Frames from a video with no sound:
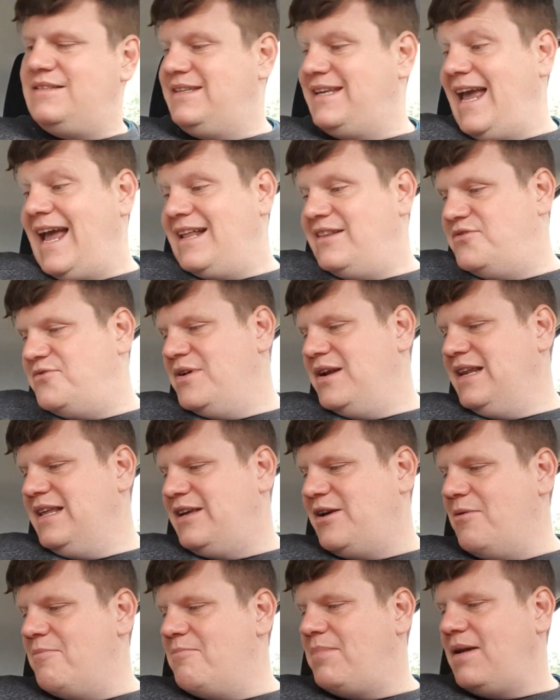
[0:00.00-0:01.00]
Can't really
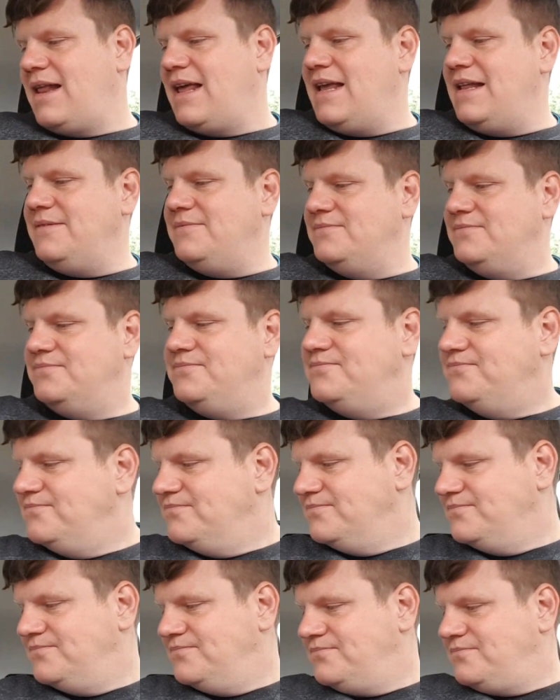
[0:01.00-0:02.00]
complain.
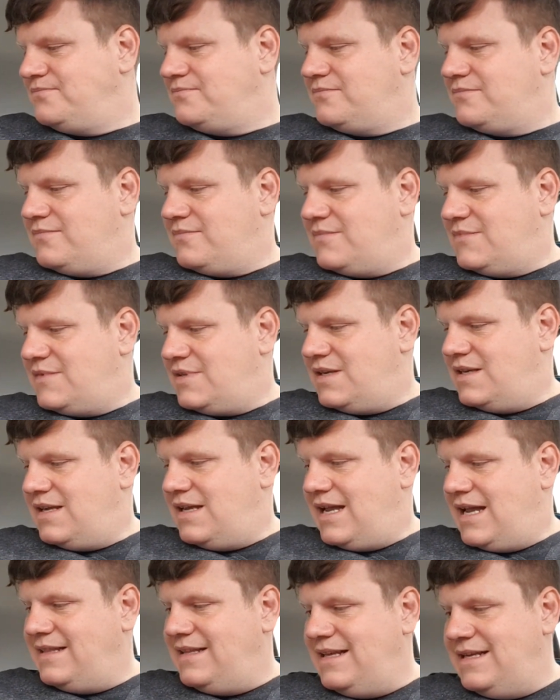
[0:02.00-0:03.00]

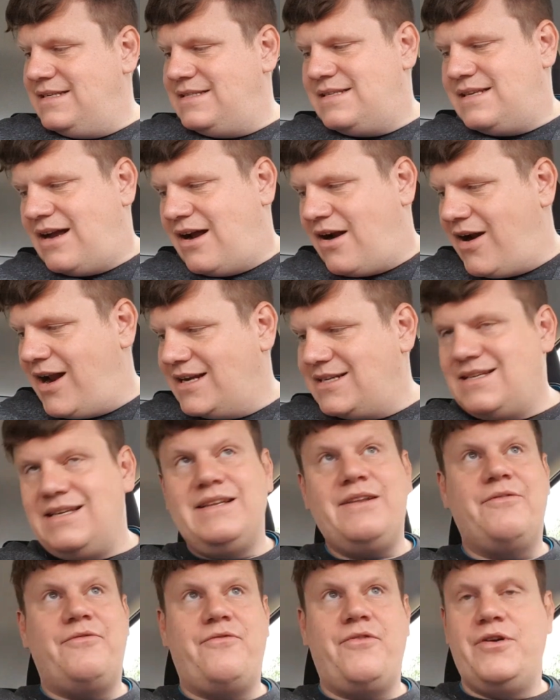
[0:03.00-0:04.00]
And these are actually
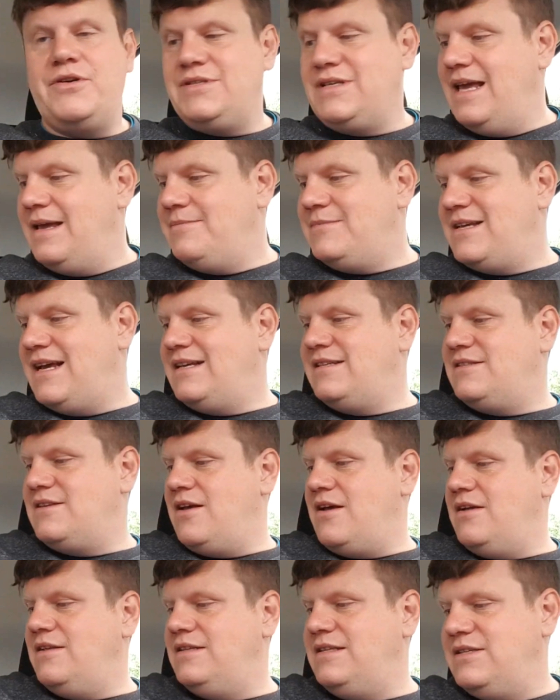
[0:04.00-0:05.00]
the first games I
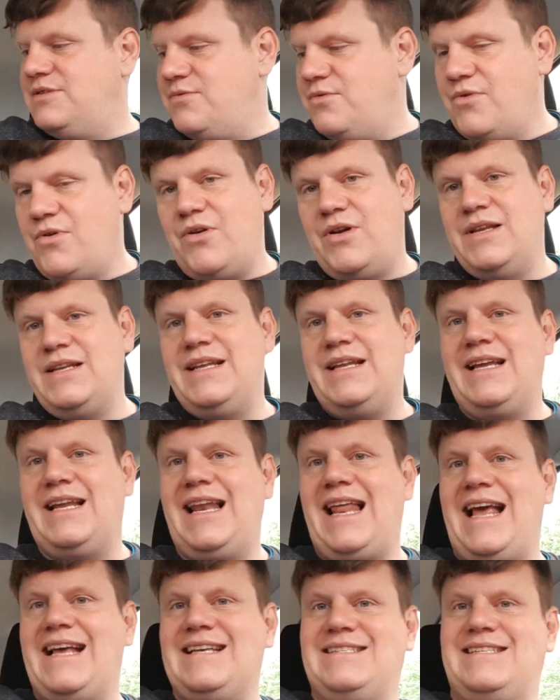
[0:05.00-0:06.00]
saw. These were all in a
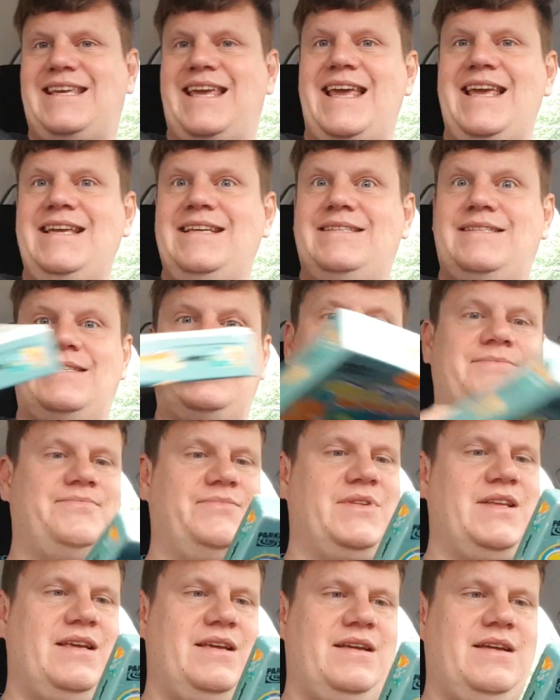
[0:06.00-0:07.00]
glass case.
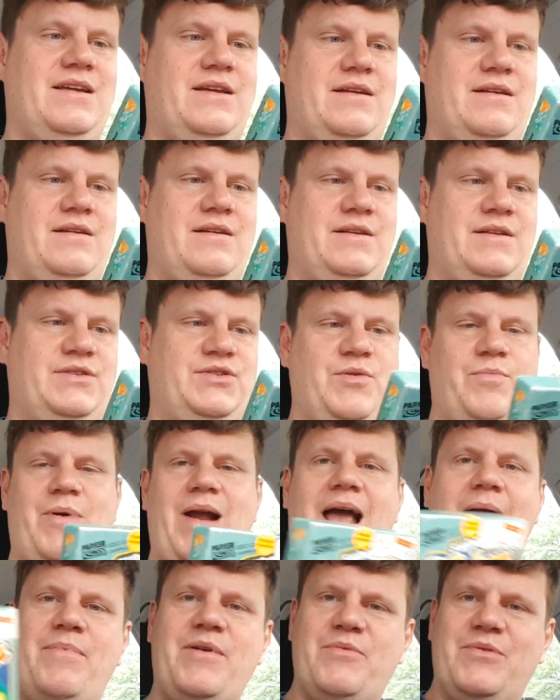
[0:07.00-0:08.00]
Super
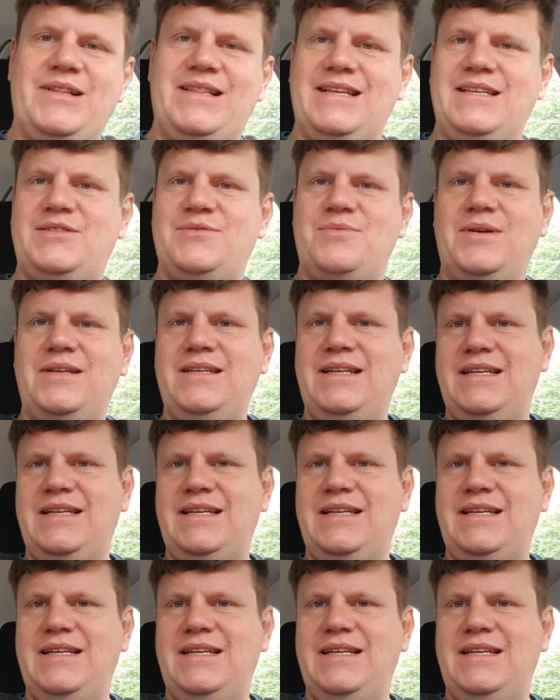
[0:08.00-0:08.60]
happy with this one.